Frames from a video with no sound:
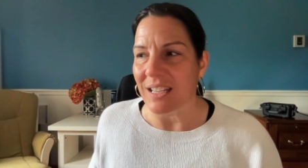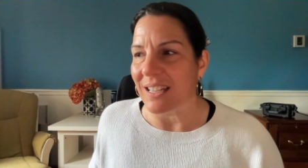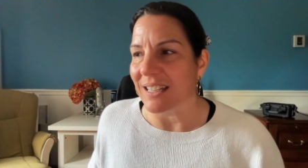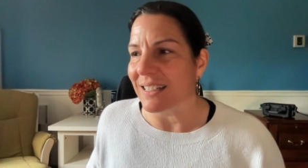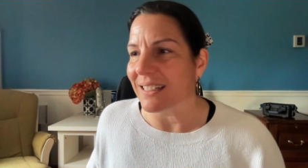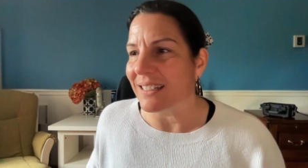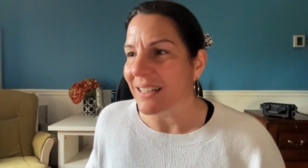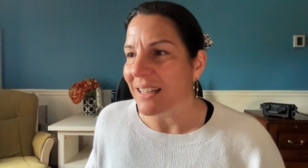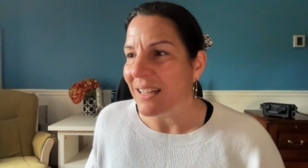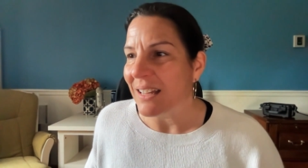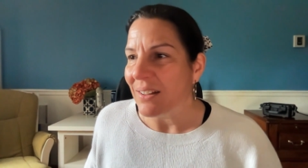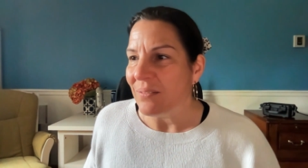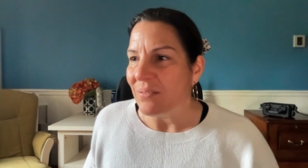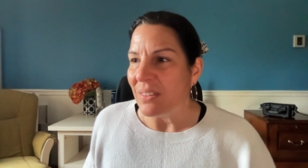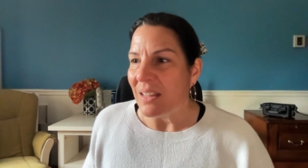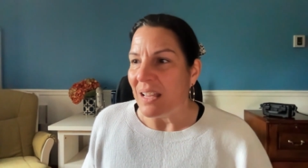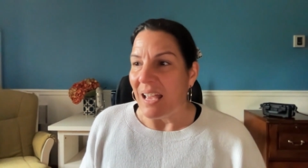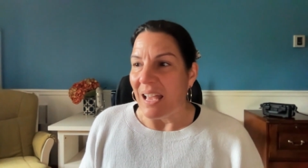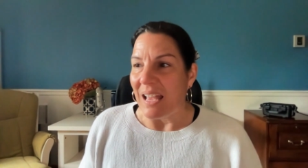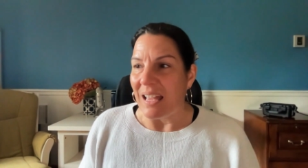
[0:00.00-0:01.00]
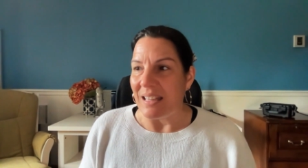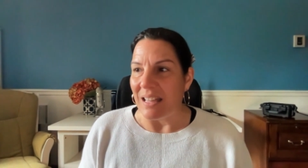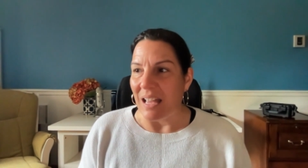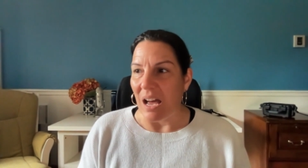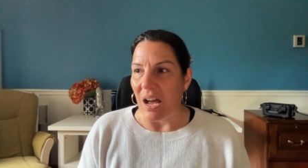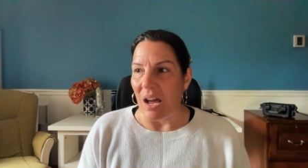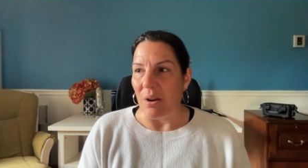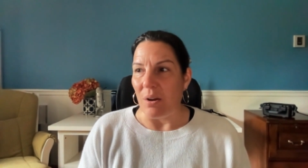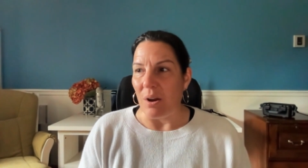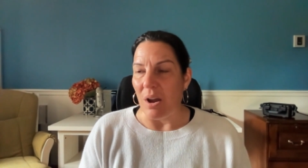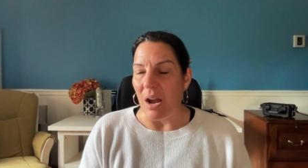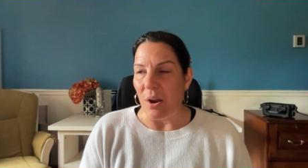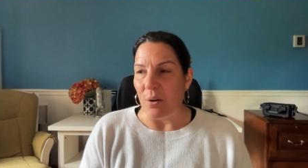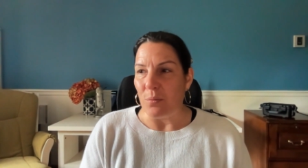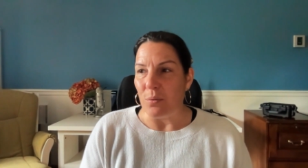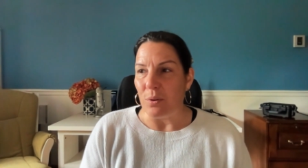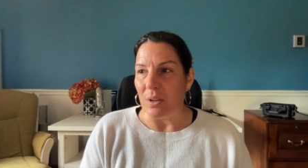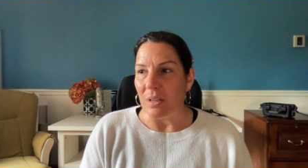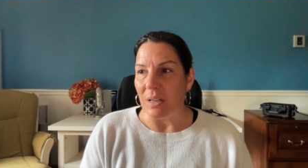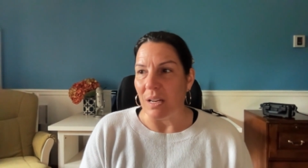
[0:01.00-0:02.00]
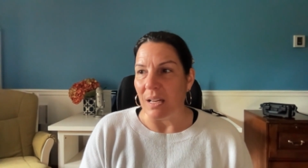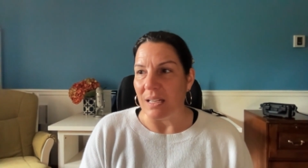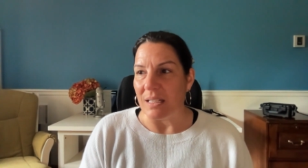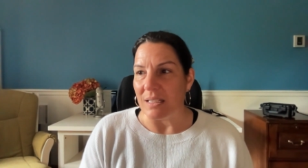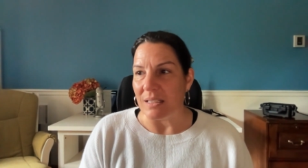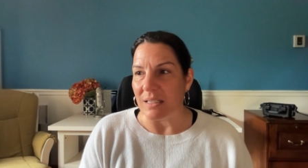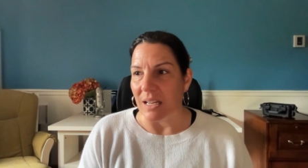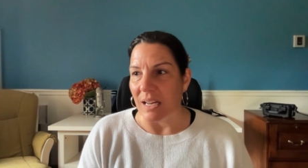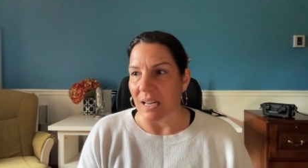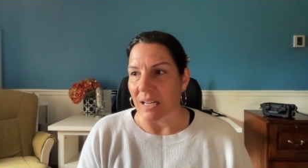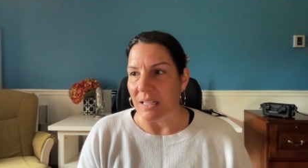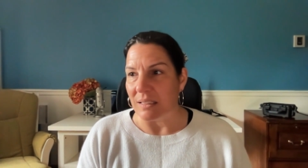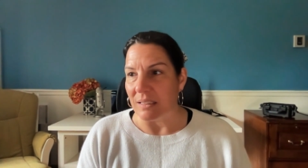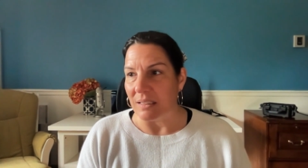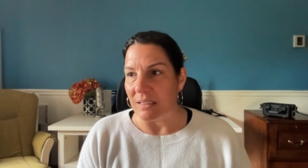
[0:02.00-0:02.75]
And I realized that